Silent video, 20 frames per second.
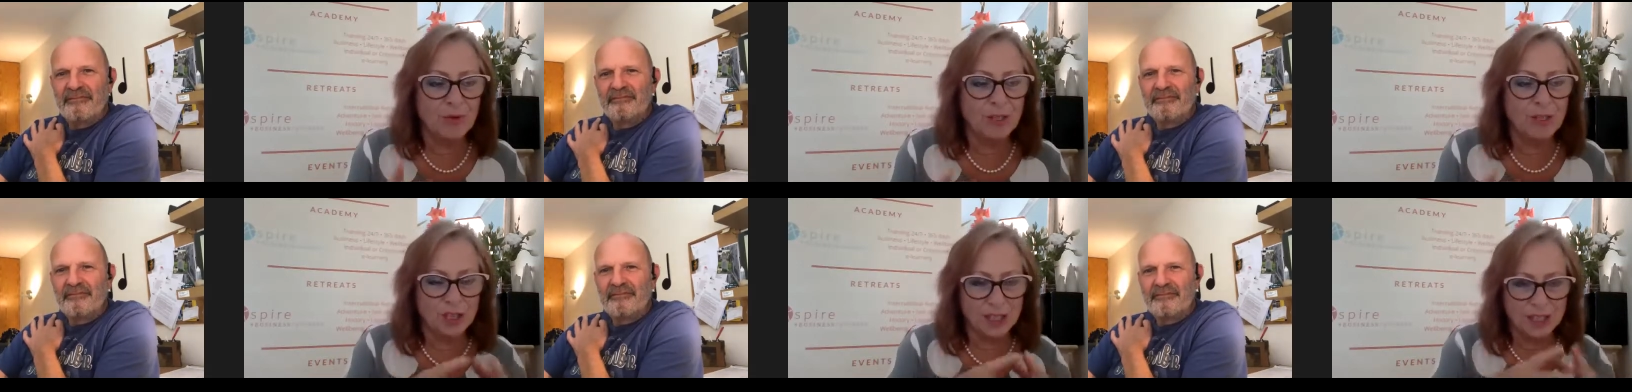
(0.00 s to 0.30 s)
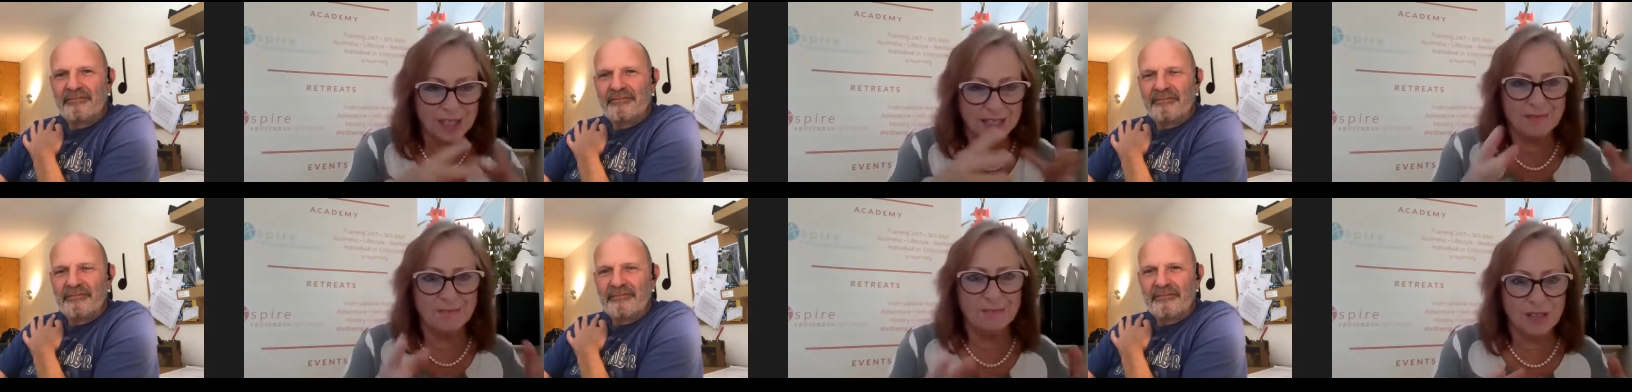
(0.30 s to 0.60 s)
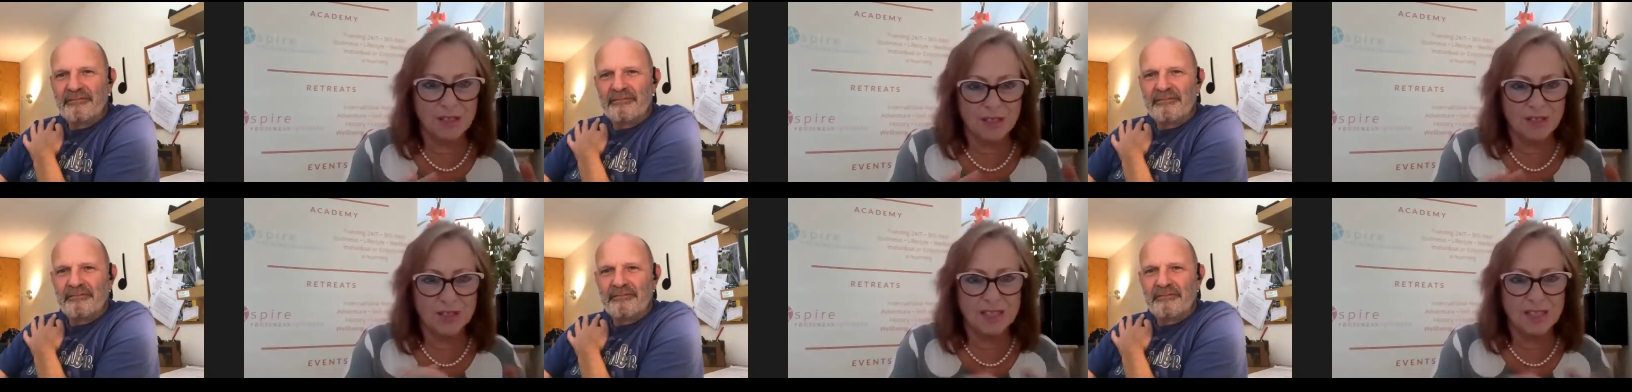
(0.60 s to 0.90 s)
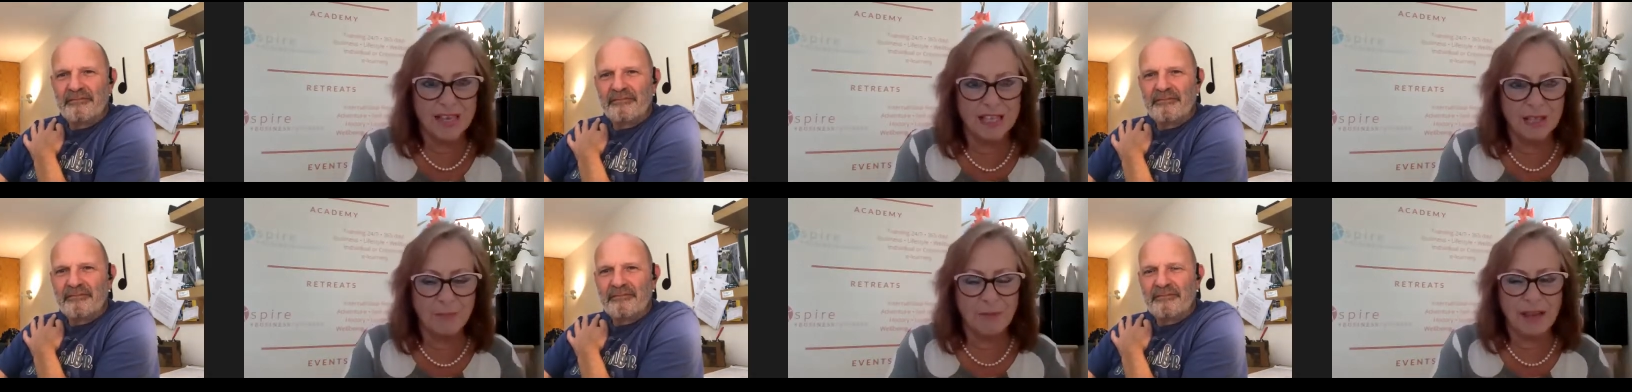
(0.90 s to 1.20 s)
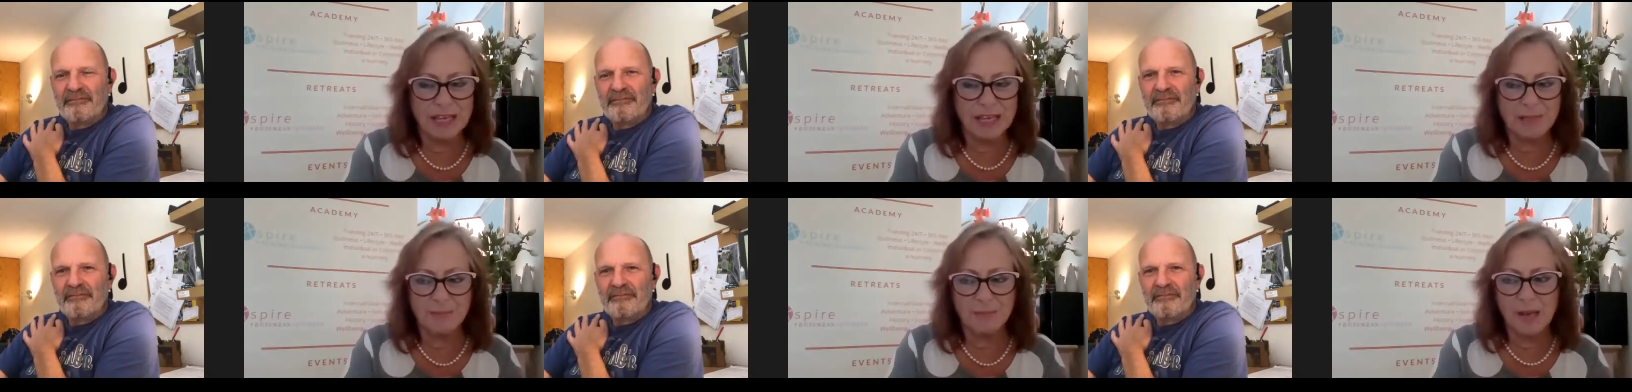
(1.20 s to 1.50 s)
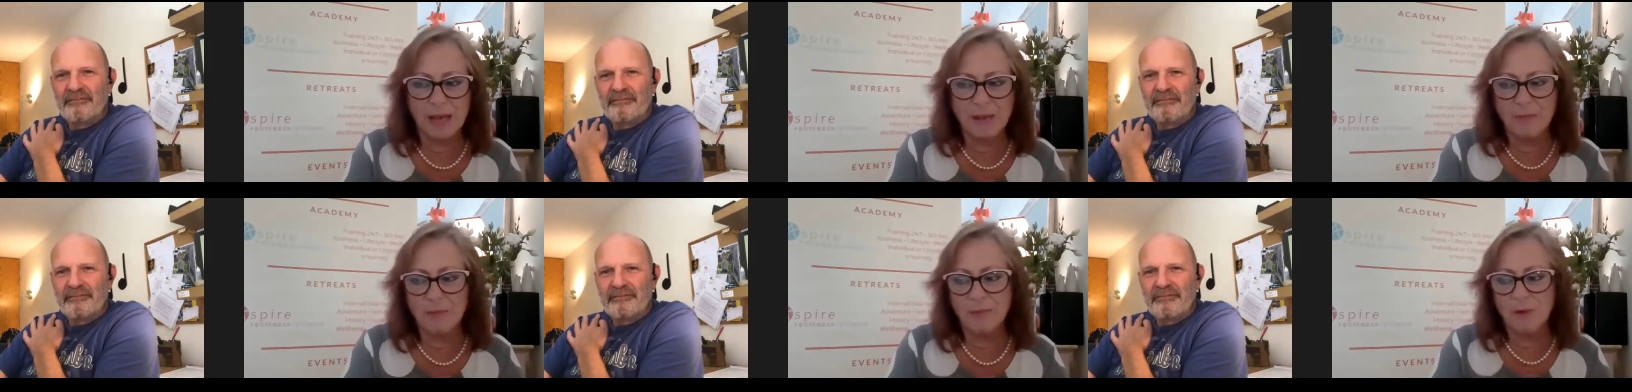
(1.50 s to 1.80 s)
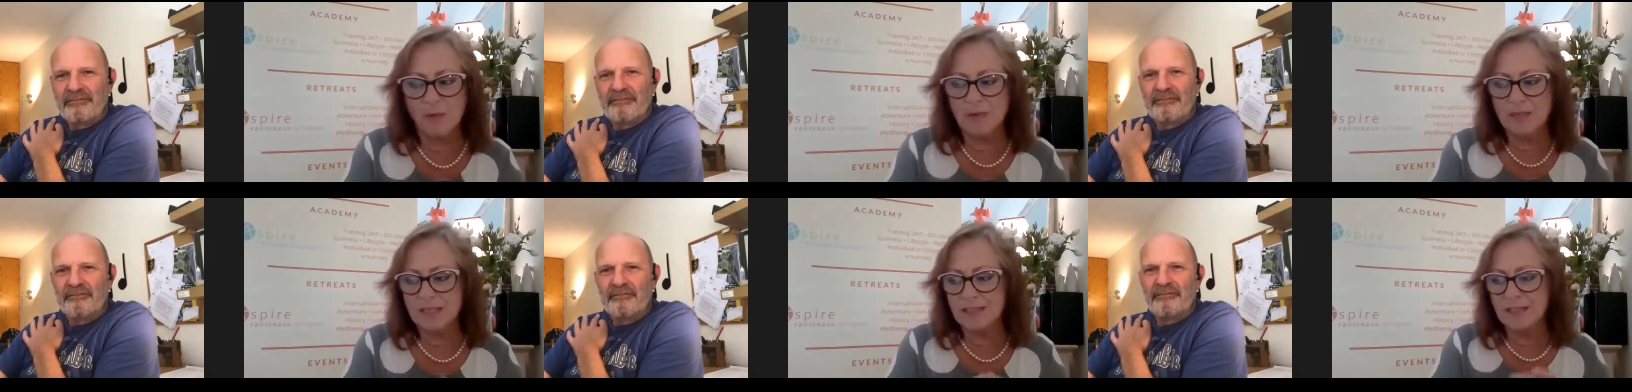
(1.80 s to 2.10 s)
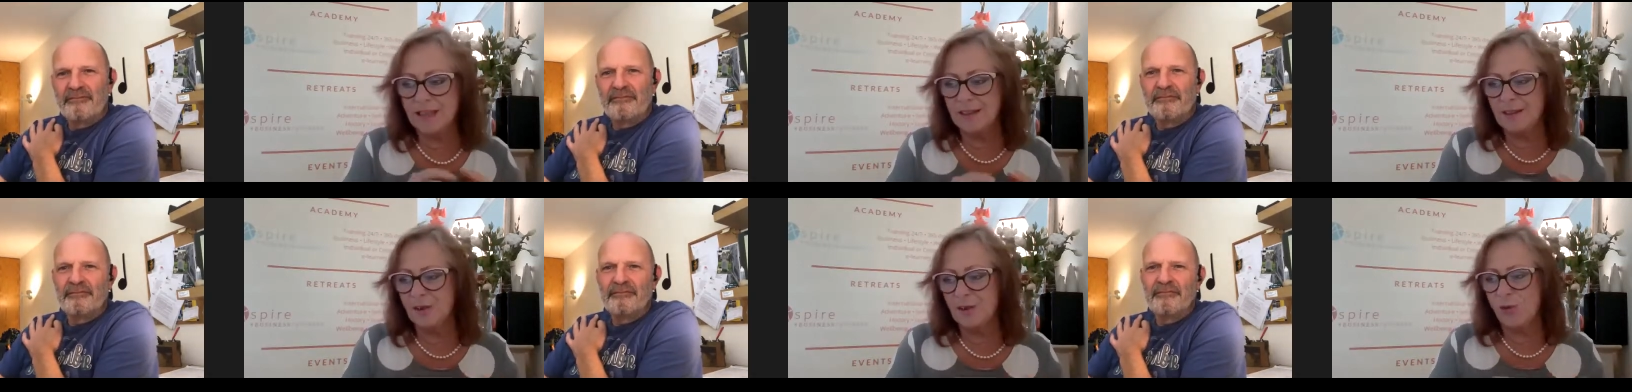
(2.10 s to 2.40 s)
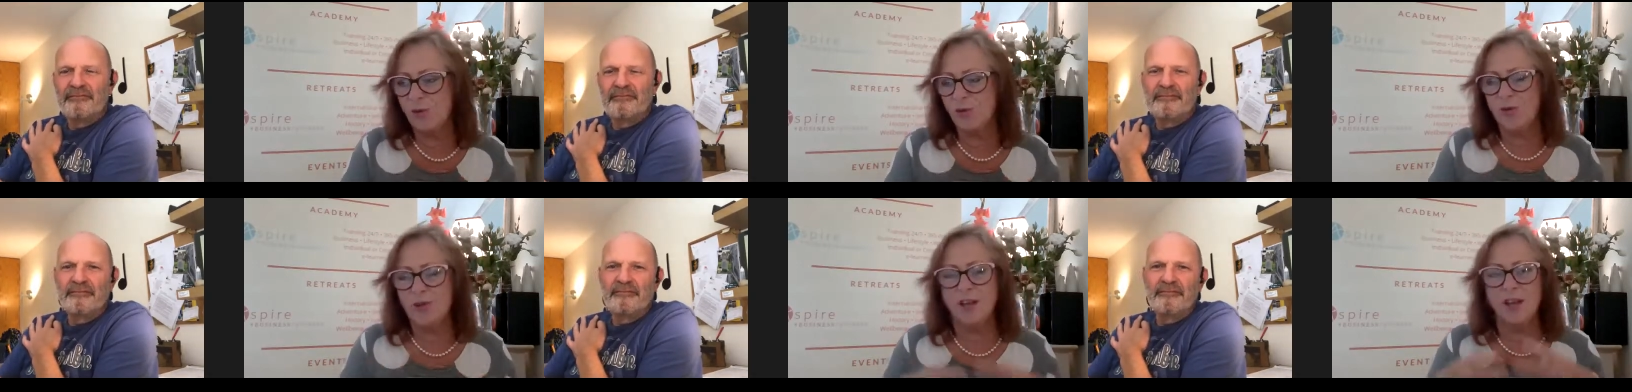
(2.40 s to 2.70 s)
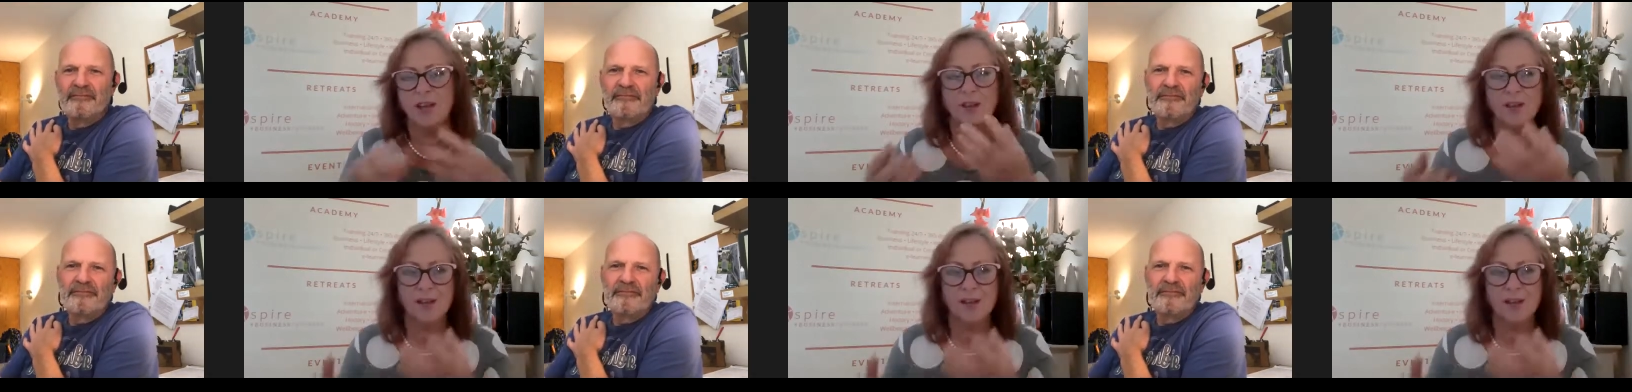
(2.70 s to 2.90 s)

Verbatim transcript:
Speaker 1: Which is, as you say, the baby baby boomers, and then the, all the